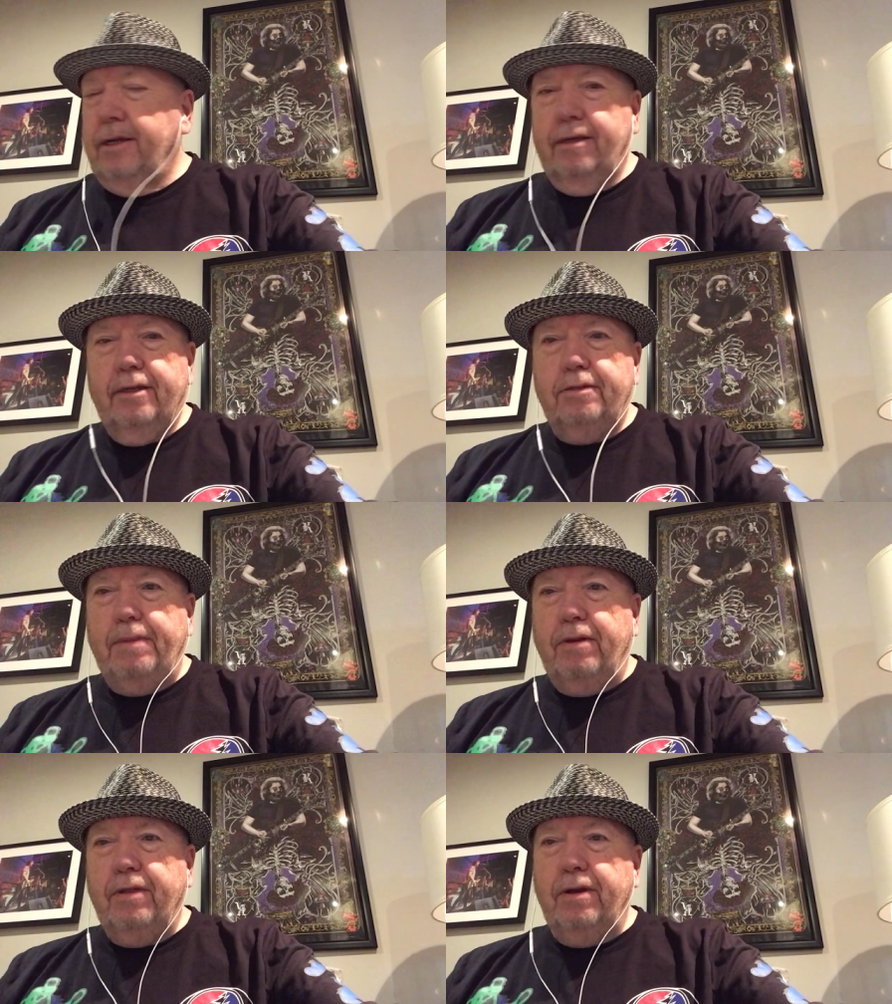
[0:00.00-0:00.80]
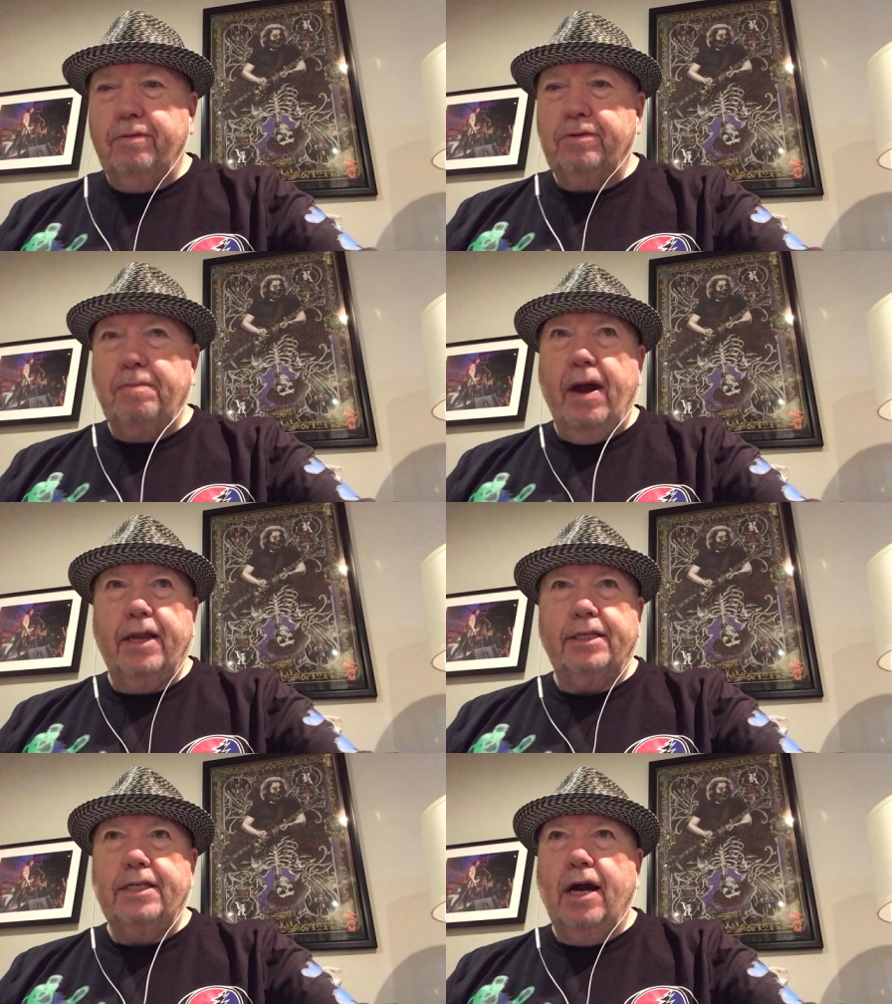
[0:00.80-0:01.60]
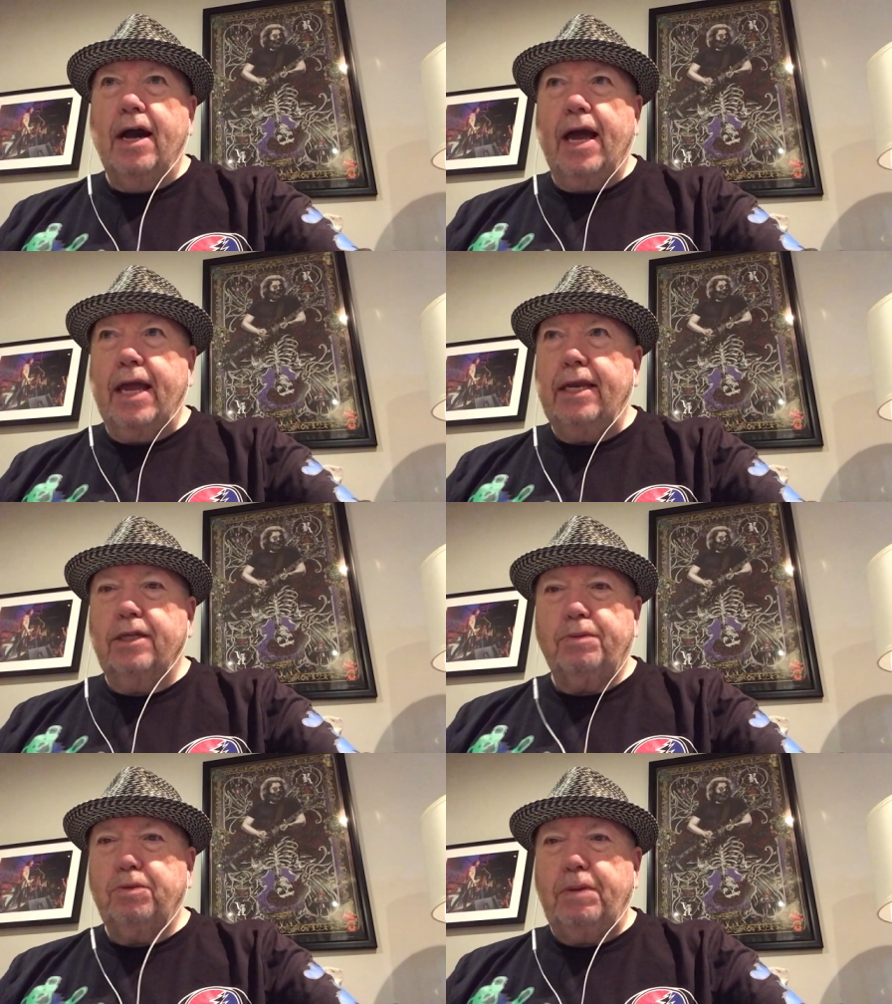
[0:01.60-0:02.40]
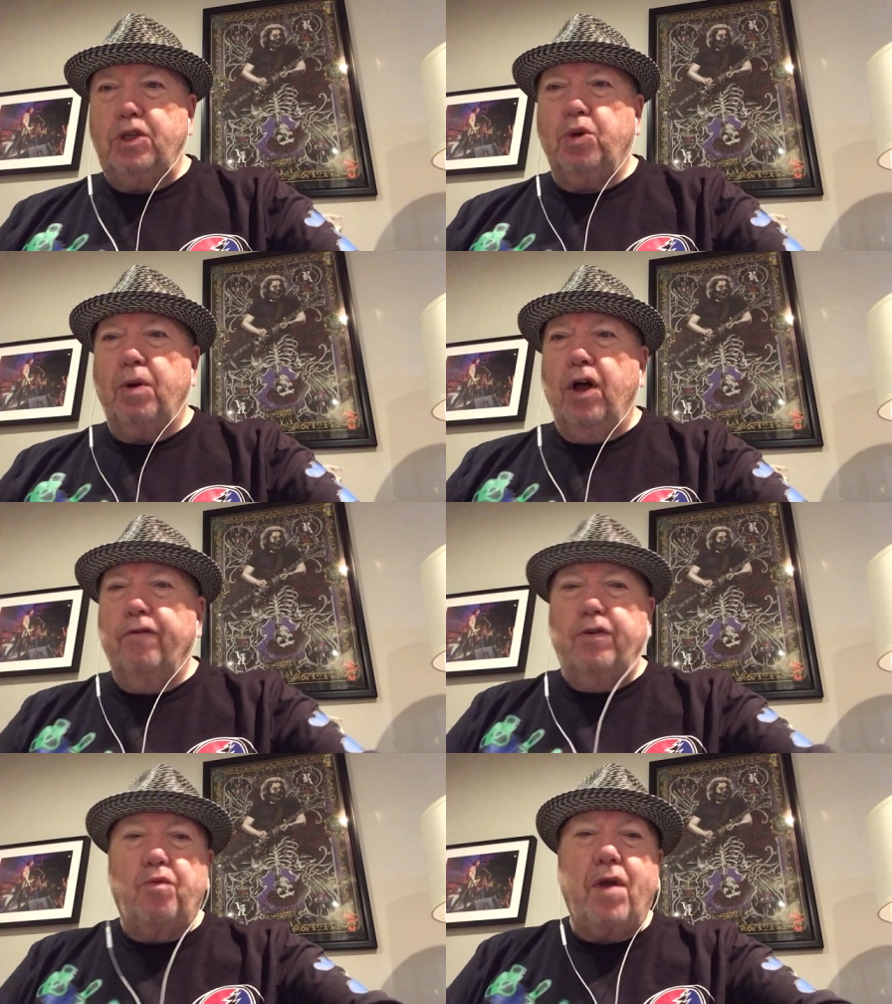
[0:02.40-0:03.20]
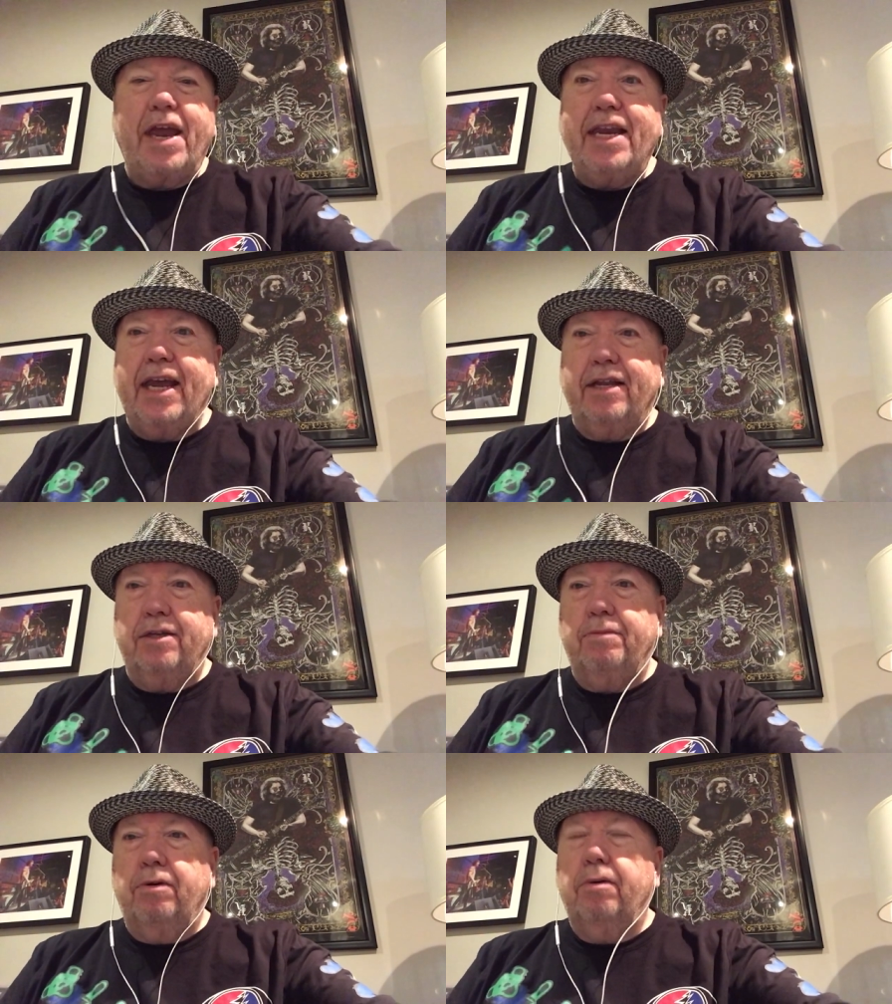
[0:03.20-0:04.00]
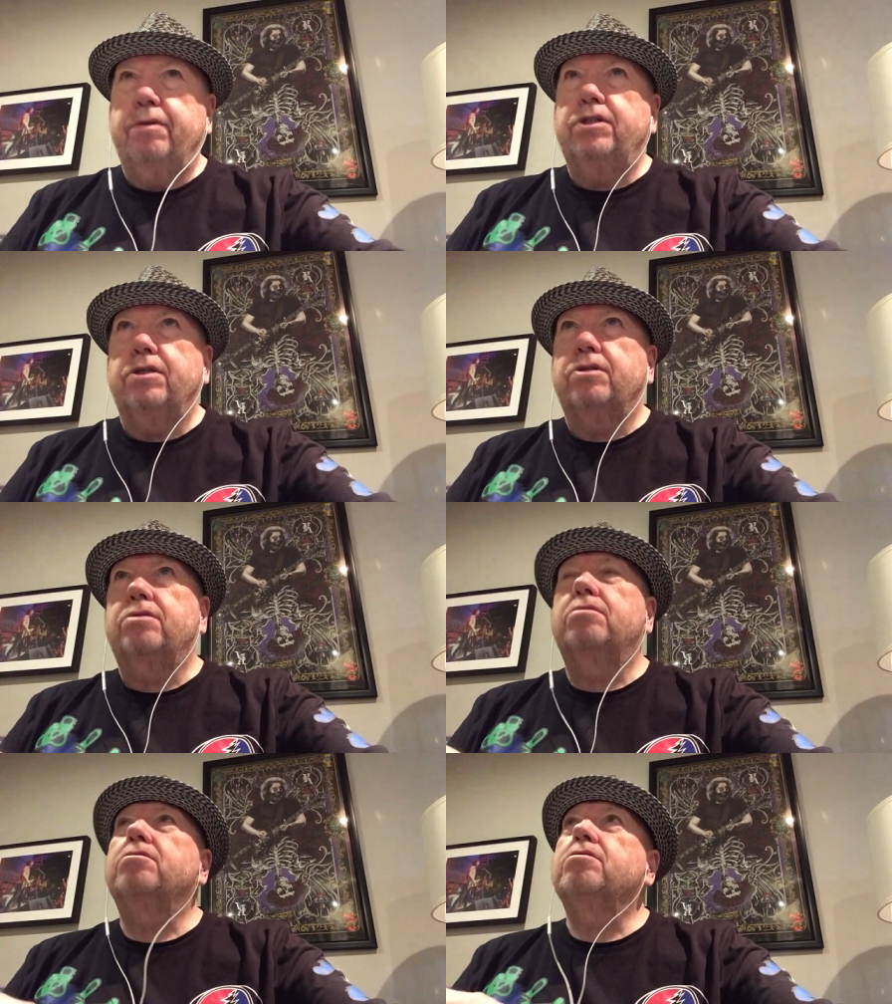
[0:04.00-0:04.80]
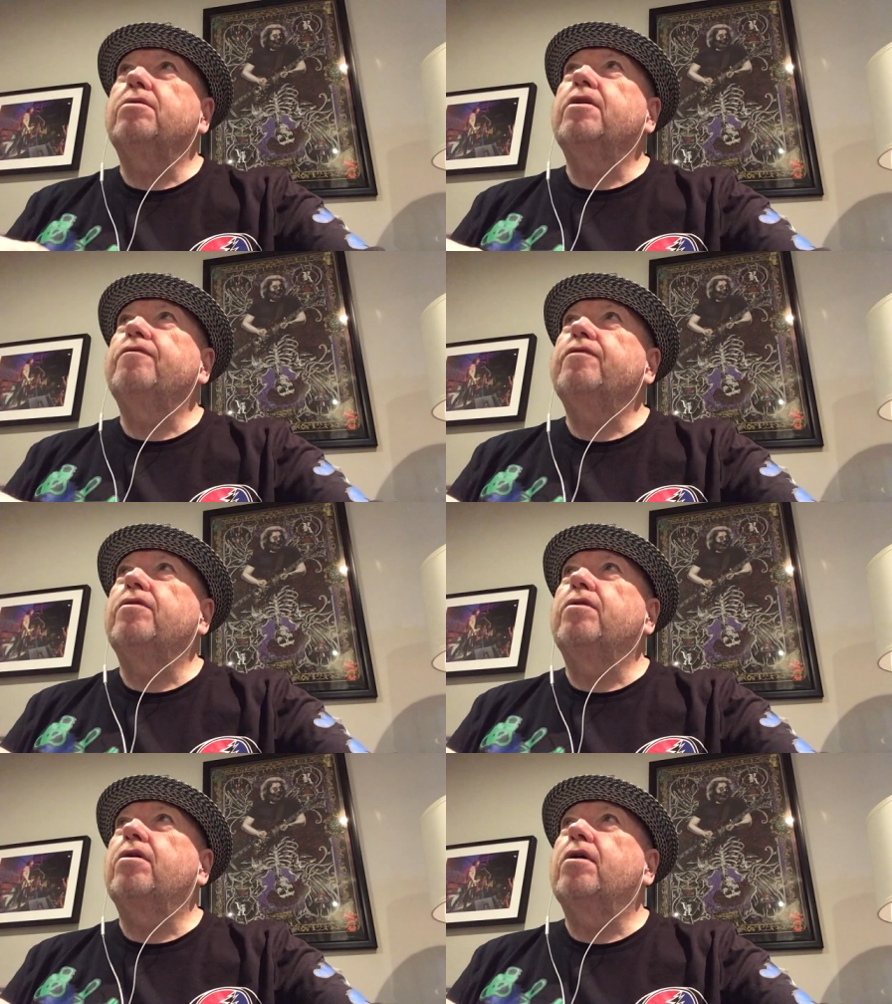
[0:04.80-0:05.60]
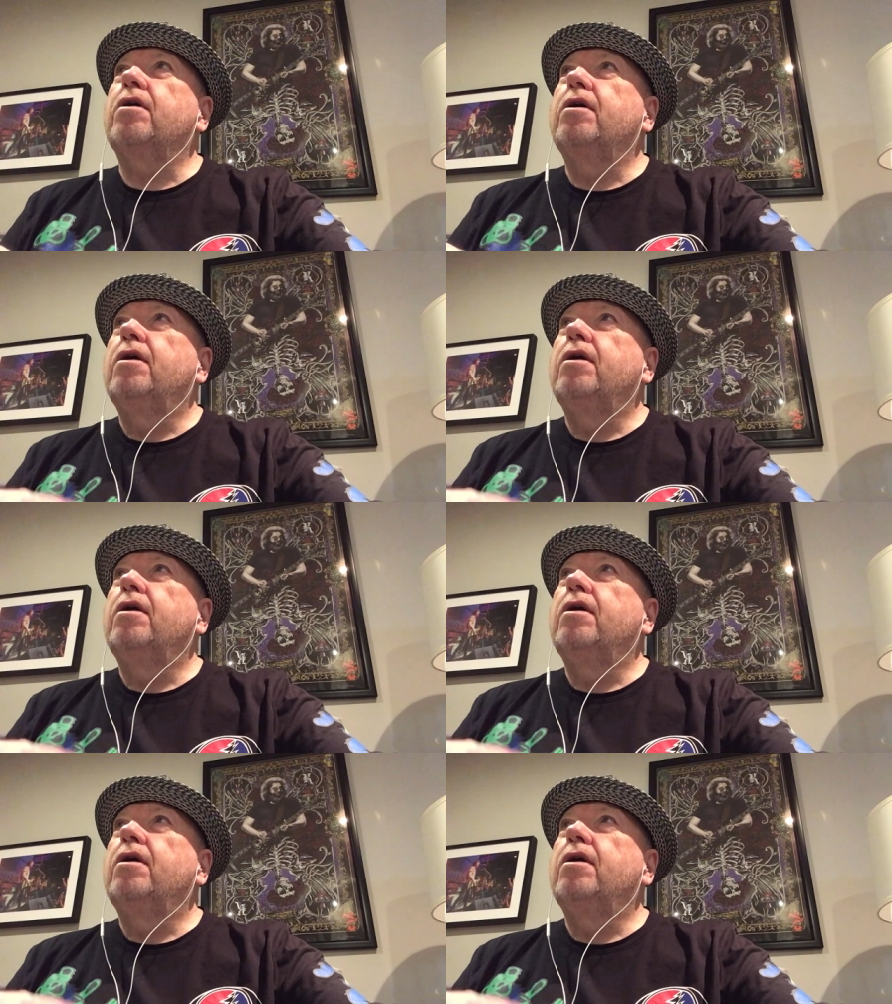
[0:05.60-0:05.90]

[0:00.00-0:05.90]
It's better than it was minus nine. It's supposed to be 12 and raining tomorrow, which is 24,